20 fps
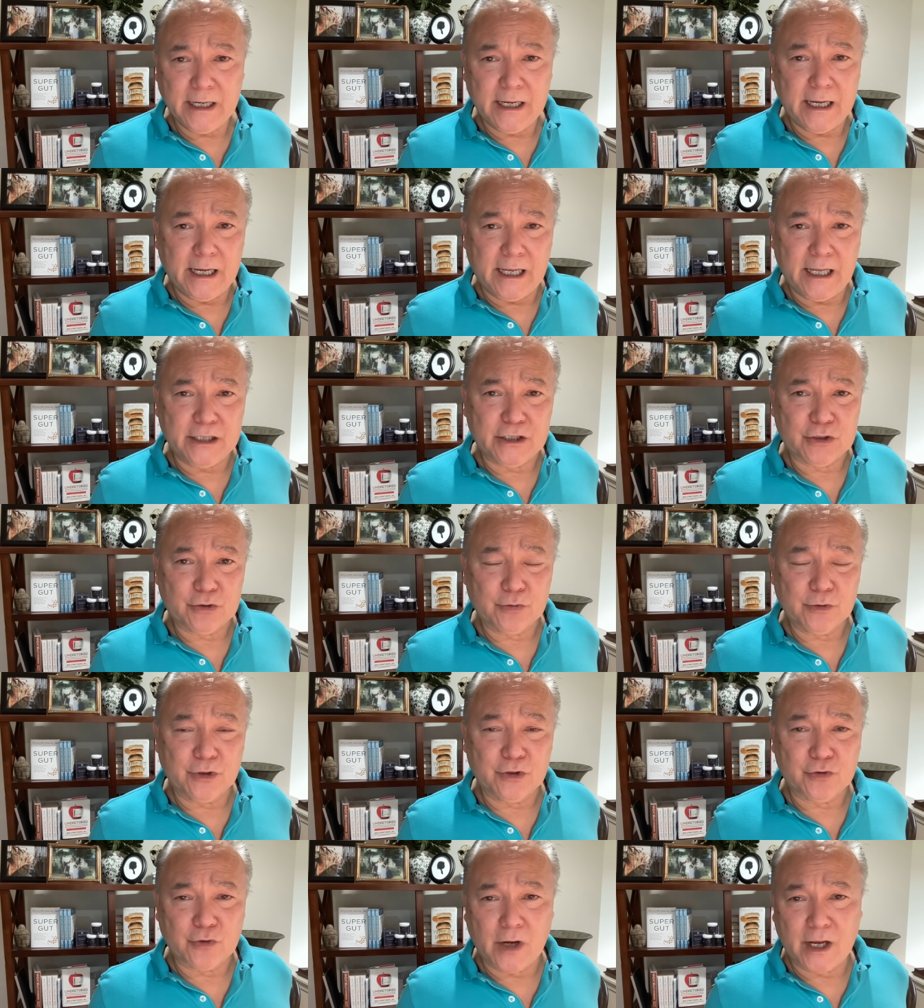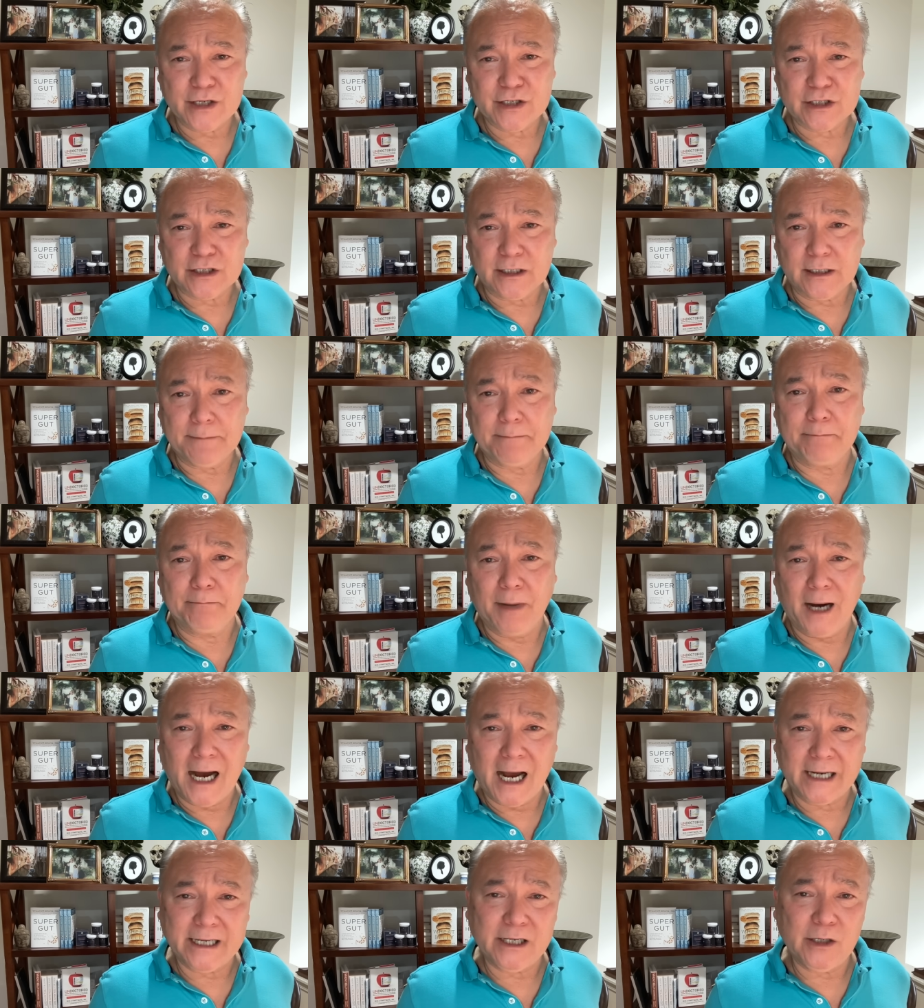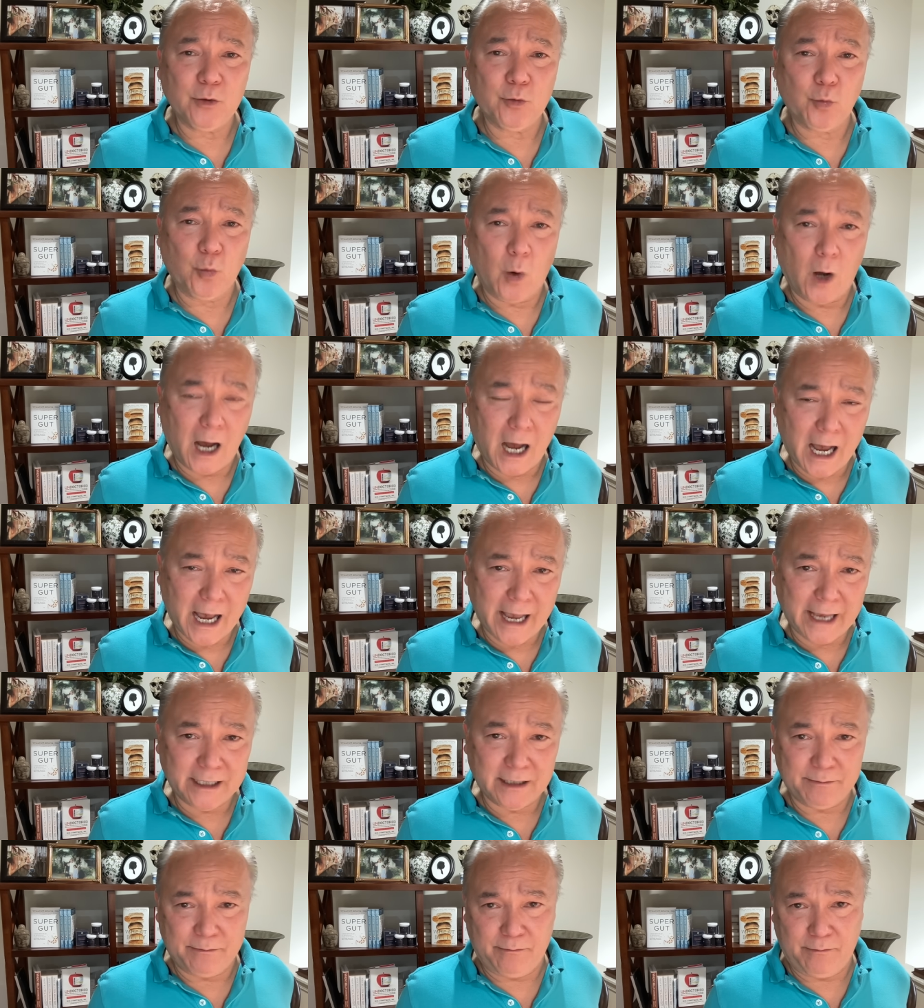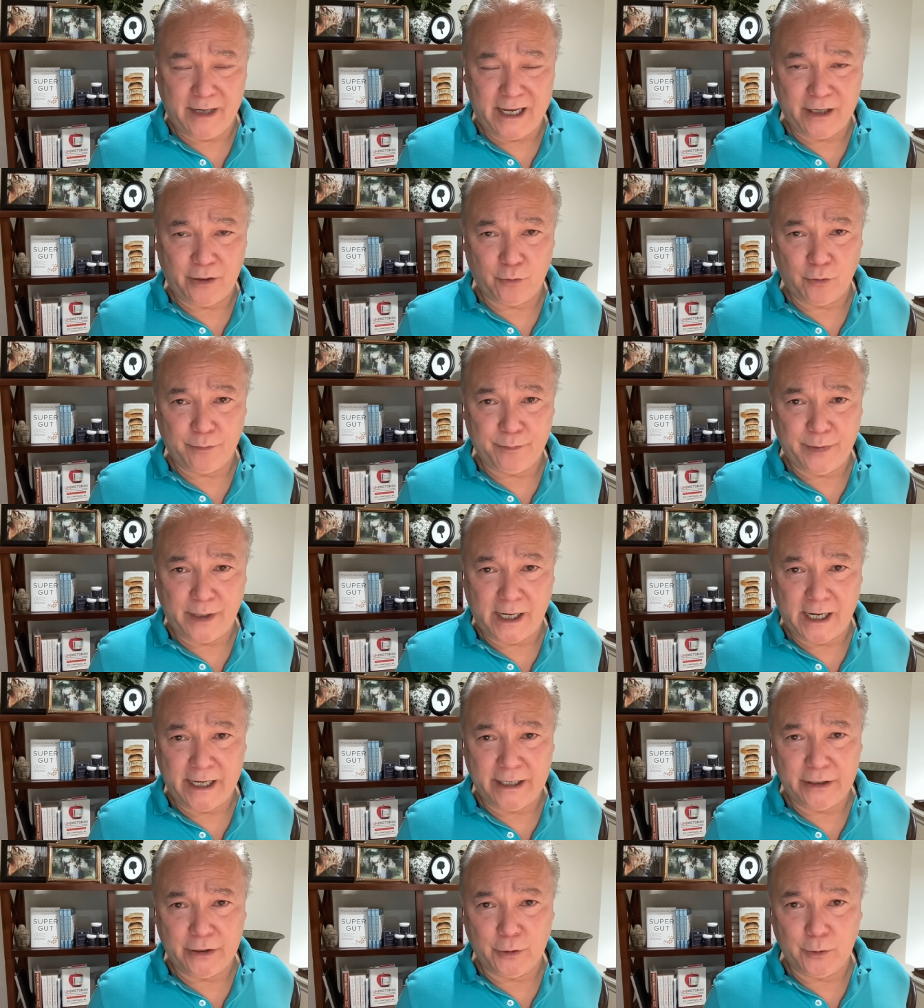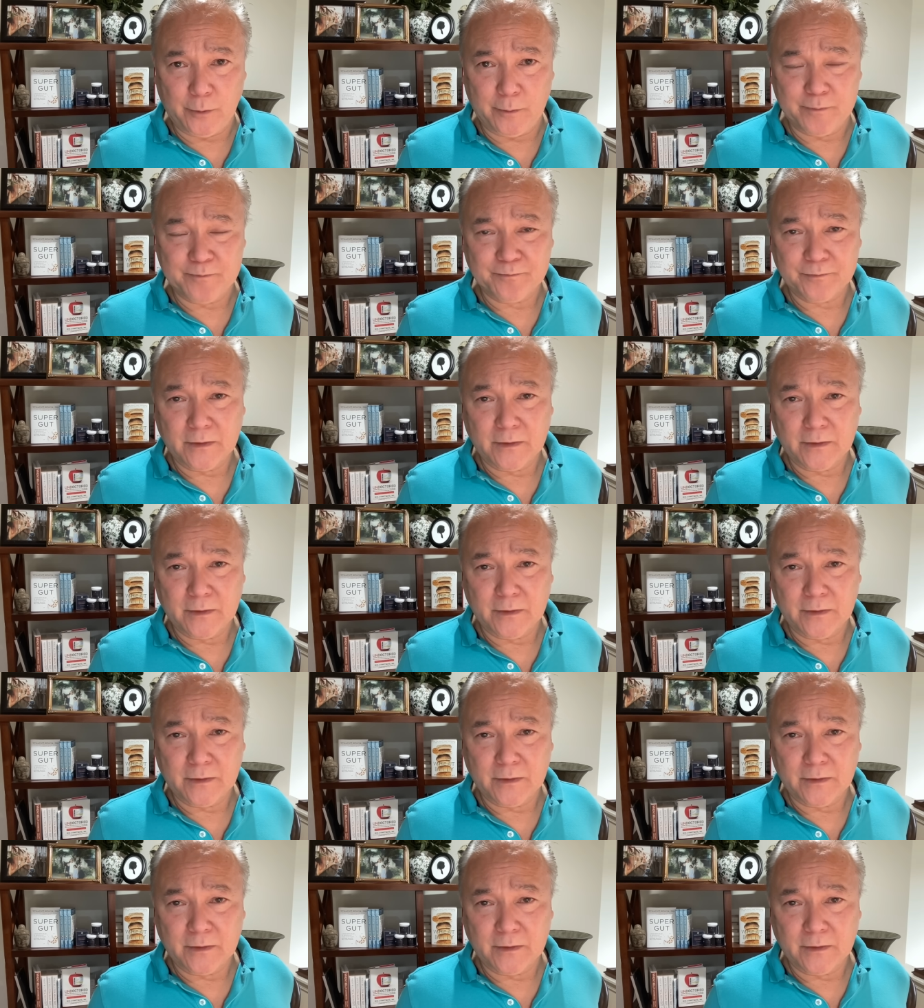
It's to address the body-wide microbiome.